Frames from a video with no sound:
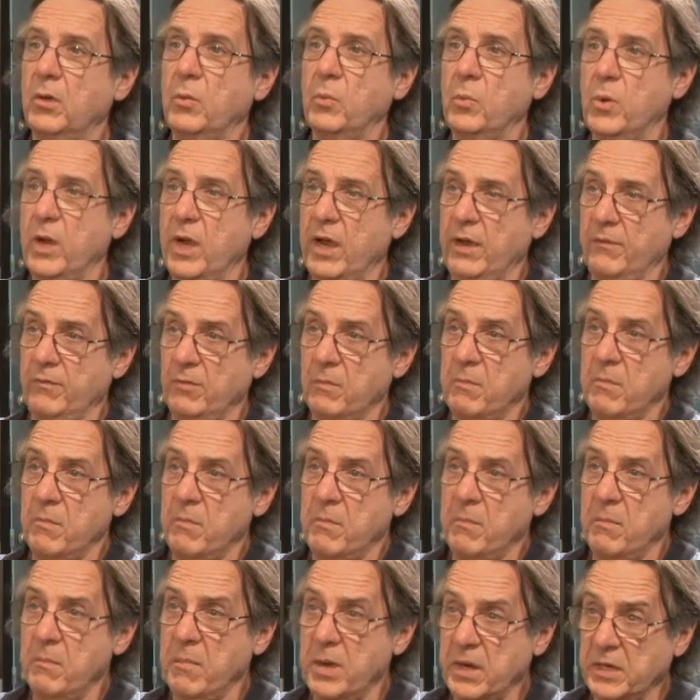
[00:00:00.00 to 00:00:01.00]
We have a
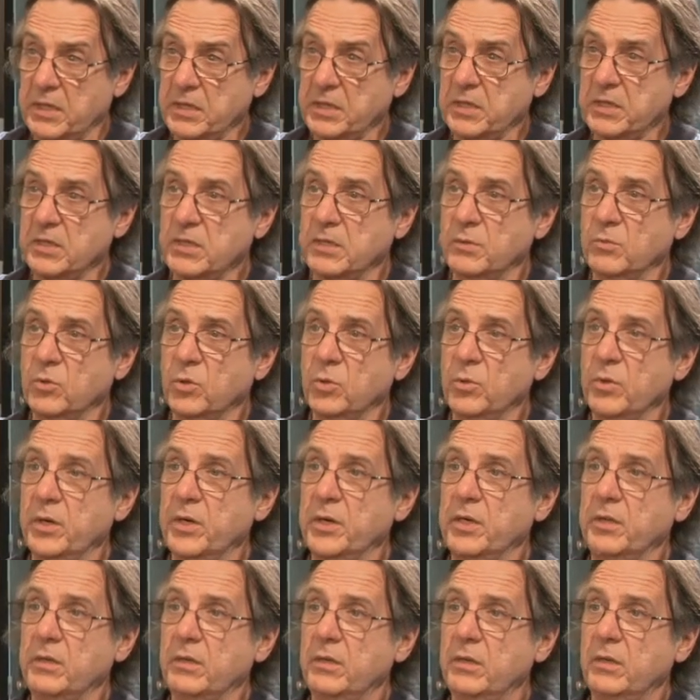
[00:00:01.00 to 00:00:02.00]
mechanism
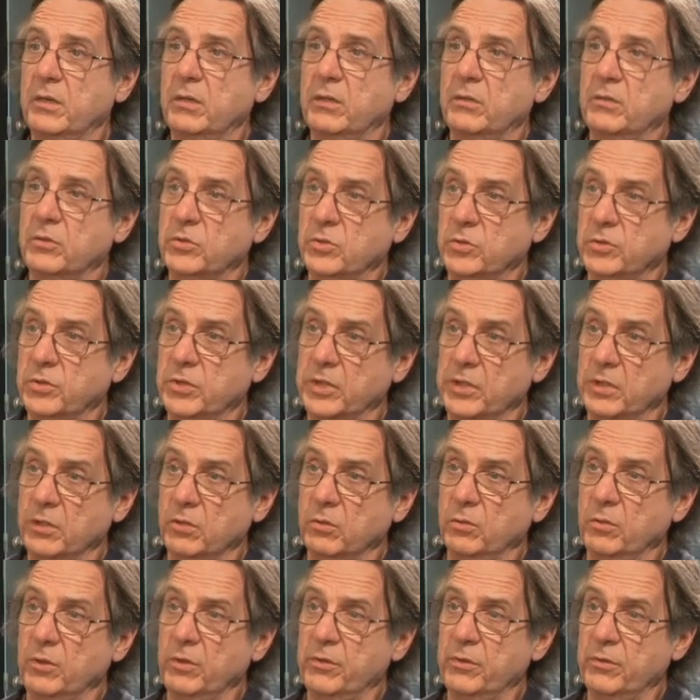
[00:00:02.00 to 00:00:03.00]
already to deal
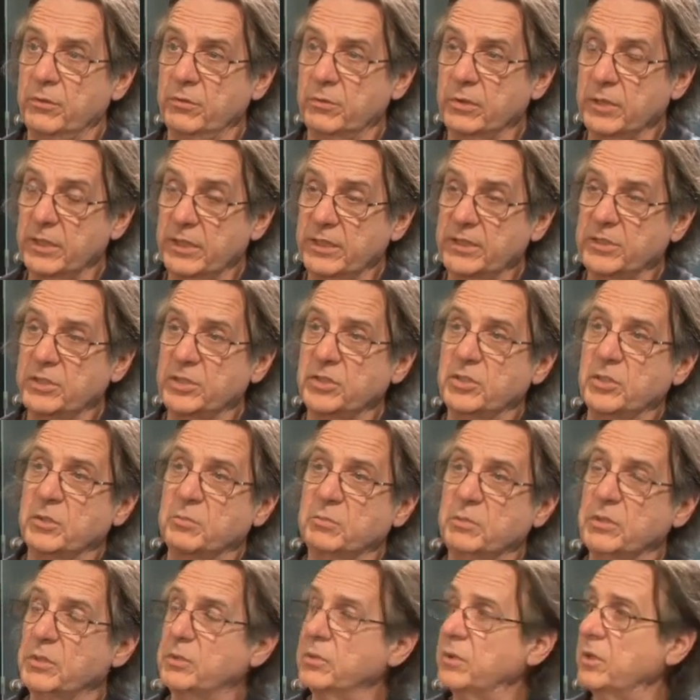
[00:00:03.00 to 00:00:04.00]
with the
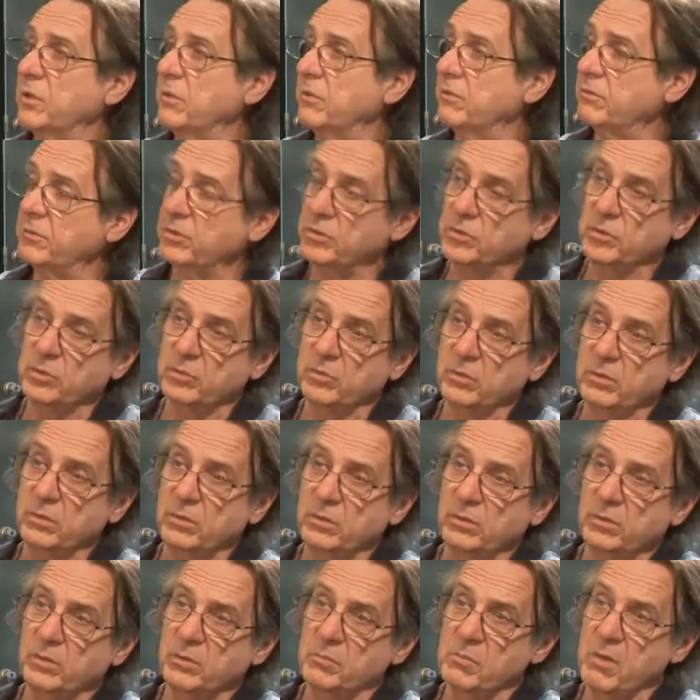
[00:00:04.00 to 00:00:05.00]
relationship between the visual
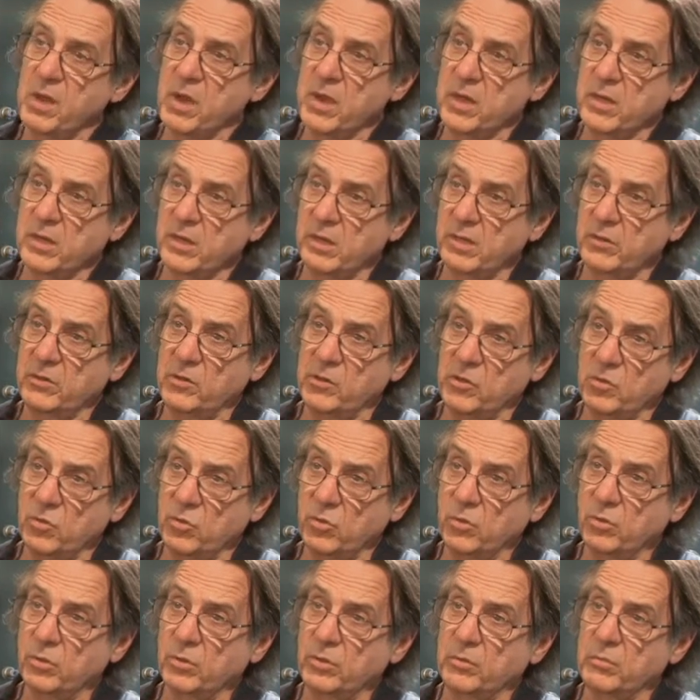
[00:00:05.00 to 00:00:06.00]
domain and the
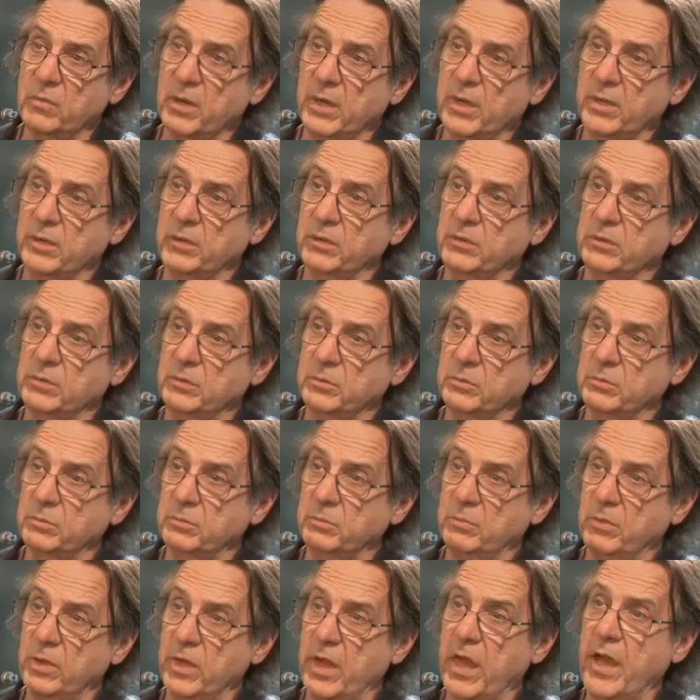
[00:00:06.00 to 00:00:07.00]
oral domain, to
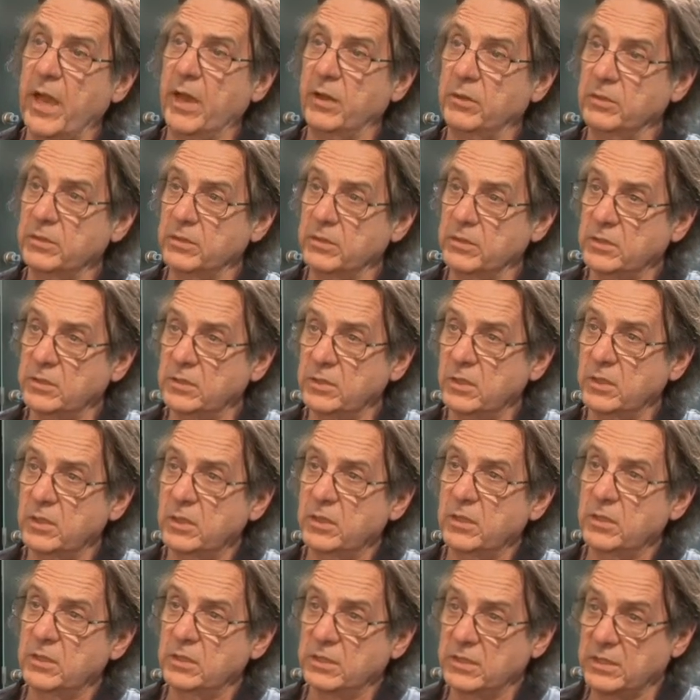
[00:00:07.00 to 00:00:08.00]
how to
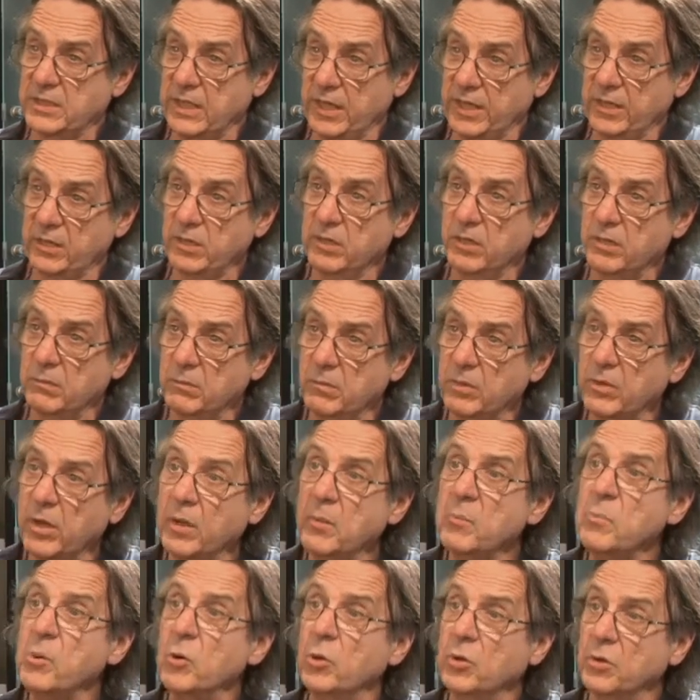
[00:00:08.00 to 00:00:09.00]
send
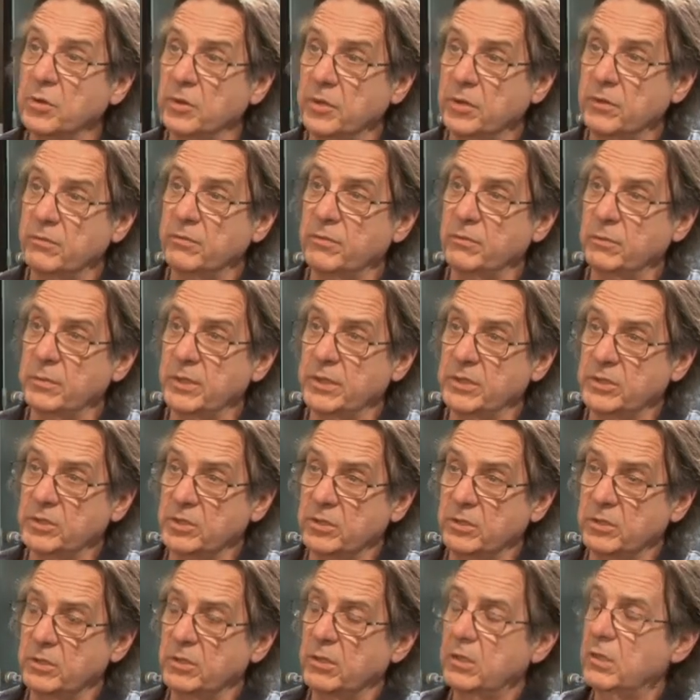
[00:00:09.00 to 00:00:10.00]
important
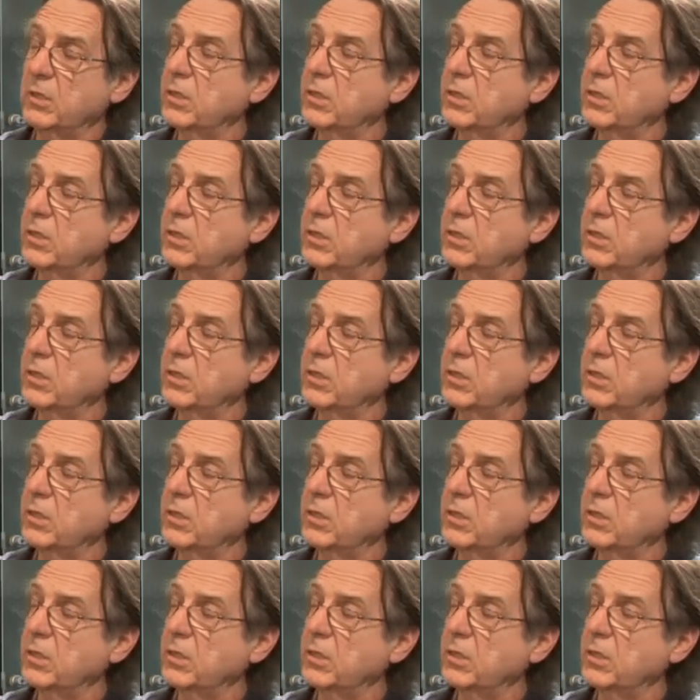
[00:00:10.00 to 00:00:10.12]
information